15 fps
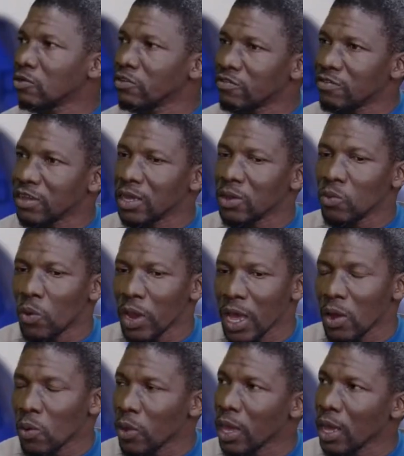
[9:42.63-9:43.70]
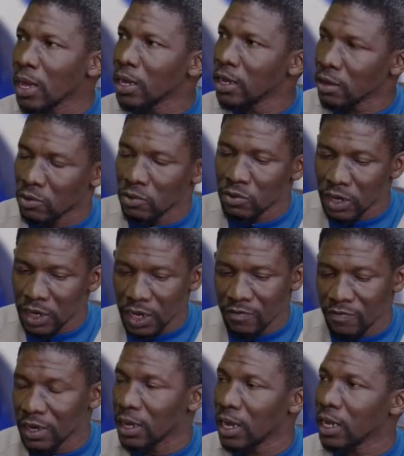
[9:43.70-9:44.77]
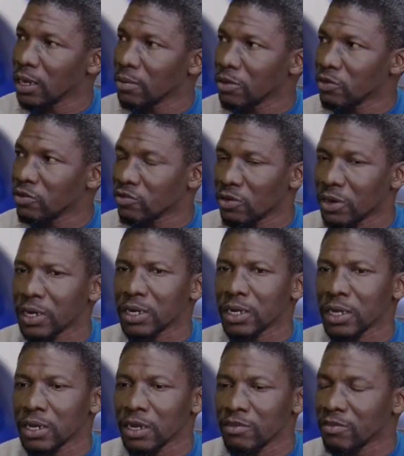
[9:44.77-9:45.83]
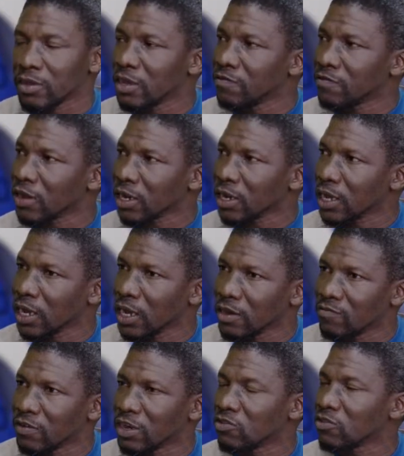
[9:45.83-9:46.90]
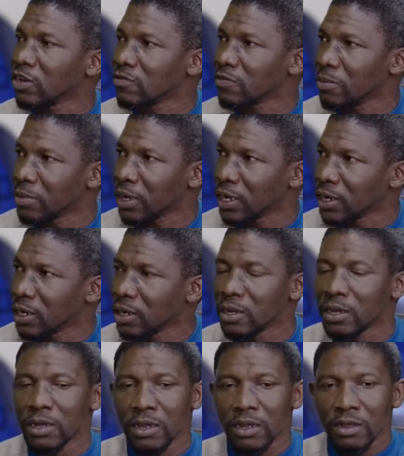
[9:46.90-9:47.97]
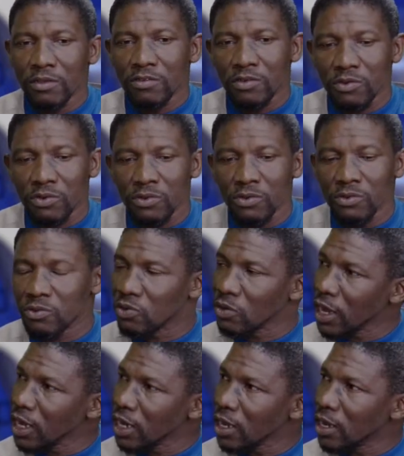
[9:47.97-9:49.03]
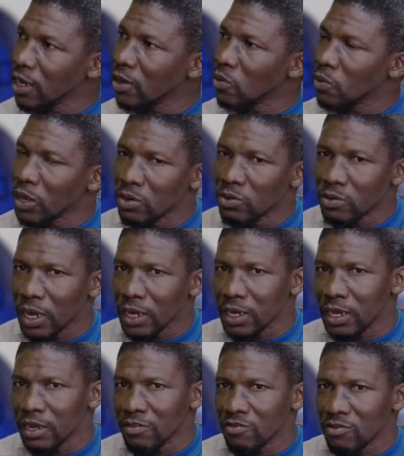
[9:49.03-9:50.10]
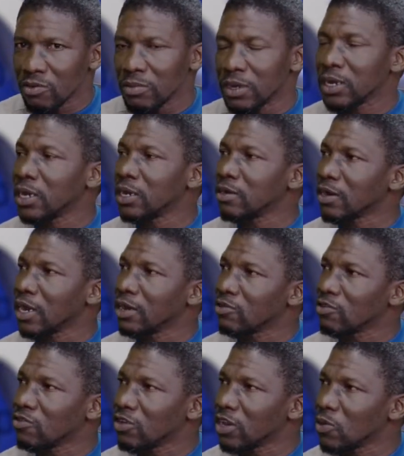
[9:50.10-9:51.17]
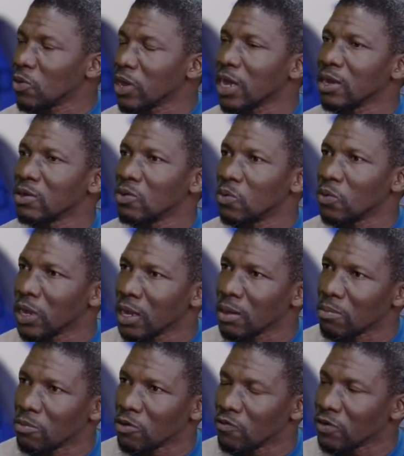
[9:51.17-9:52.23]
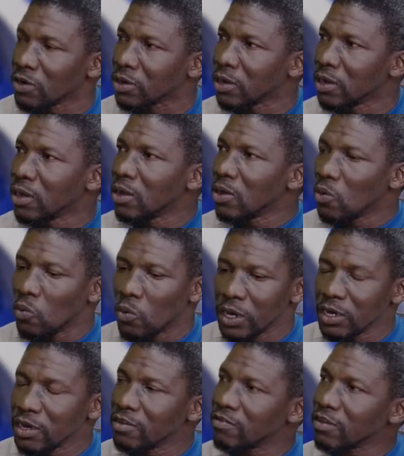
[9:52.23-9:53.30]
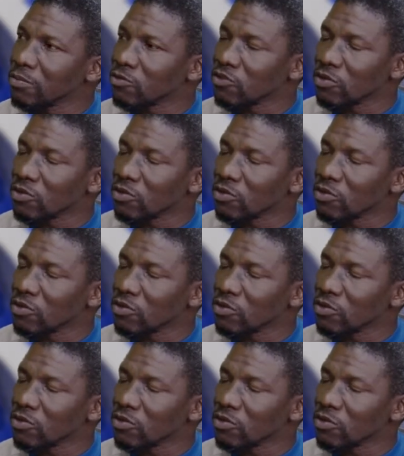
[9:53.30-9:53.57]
to see where we are, including even Ghana, because currently the chief technical advisor is from Ghana. So together we look at the instrument and try to see where do we move on. When this